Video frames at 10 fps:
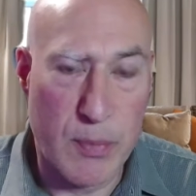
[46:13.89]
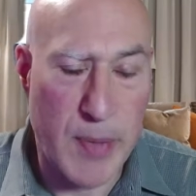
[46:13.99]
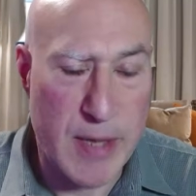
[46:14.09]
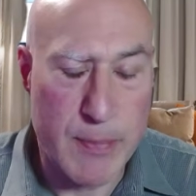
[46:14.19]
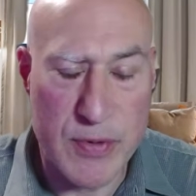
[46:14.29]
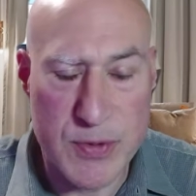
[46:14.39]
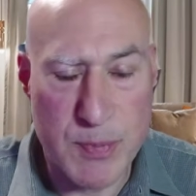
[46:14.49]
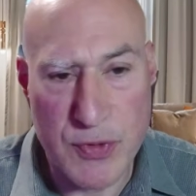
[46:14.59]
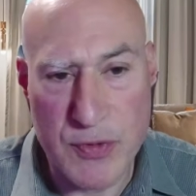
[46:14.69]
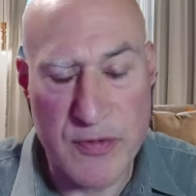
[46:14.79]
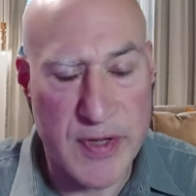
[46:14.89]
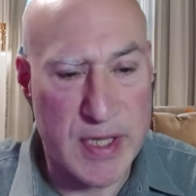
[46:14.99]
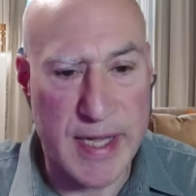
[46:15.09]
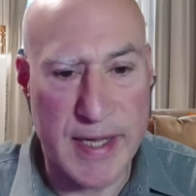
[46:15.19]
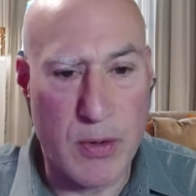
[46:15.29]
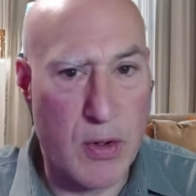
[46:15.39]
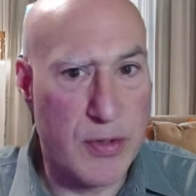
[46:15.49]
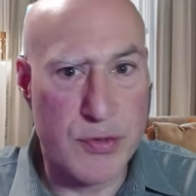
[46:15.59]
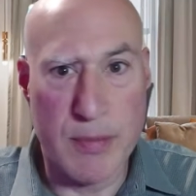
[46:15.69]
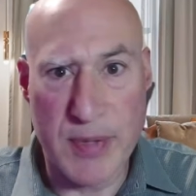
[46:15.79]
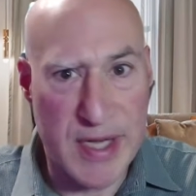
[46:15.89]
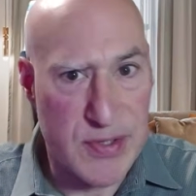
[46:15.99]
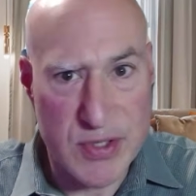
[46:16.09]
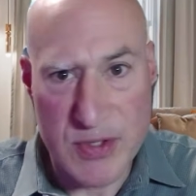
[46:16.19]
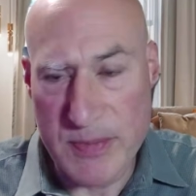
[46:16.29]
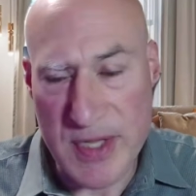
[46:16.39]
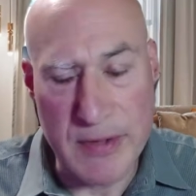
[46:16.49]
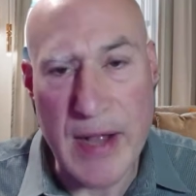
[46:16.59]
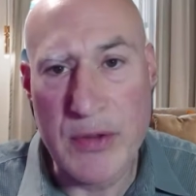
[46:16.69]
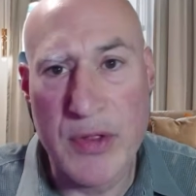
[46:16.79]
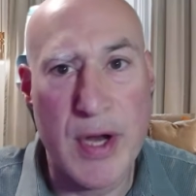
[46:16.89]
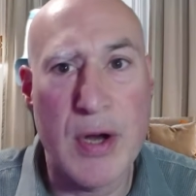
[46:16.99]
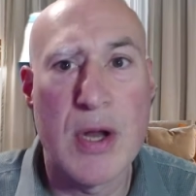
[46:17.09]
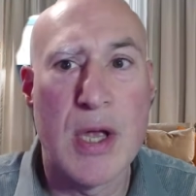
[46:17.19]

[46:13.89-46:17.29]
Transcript: papers proving that all the treatment planning systems that are out there